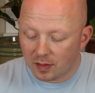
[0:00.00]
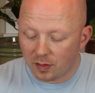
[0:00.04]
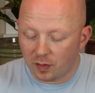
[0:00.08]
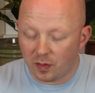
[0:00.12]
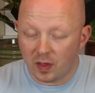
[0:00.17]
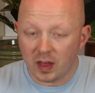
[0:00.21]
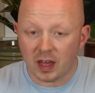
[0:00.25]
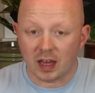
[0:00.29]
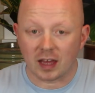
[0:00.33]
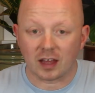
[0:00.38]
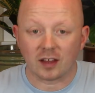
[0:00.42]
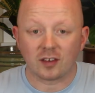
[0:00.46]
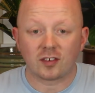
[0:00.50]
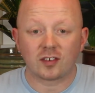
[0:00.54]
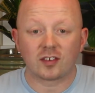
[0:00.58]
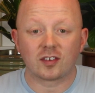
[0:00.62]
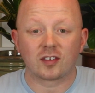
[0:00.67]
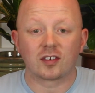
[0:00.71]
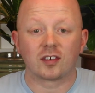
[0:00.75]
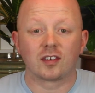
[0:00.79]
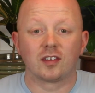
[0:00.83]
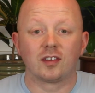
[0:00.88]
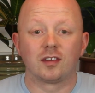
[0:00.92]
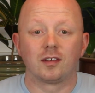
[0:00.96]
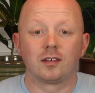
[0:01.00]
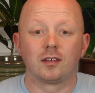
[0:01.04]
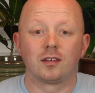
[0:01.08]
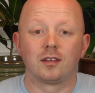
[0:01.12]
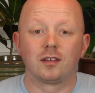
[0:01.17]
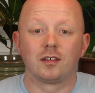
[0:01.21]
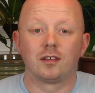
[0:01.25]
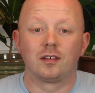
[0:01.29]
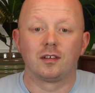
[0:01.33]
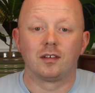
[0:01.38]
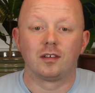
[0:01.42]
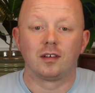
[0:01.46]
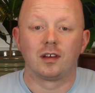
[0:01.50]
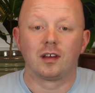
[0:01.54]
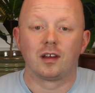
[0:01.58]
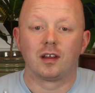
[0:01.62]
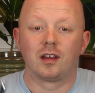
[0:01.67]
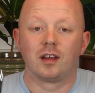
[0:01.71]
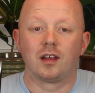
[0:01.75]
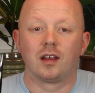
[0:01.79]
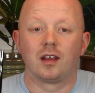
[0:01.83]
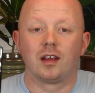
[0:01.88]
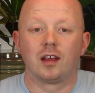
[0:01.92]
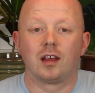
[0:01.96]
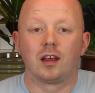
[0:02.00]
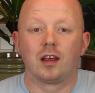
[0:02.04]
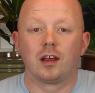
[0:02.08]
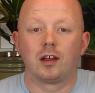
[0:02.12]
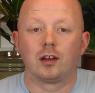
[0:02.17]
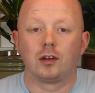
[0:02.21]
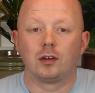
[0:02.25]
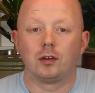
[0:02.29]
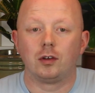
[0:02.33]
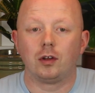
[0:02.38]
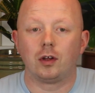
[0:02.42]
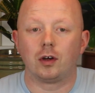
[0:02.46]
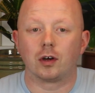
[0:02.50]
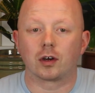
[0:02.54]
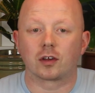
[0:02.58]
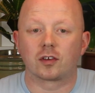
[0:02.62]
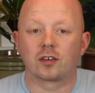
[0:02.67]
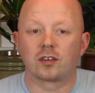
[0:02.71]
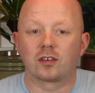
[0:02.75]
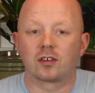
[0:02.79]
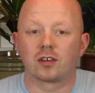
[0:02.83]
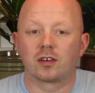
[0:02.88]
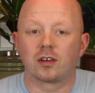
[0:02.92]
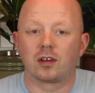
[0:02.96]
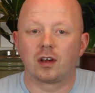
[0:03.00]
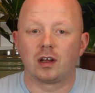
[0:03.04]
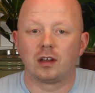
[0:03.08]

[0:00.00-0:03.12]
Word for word: This looks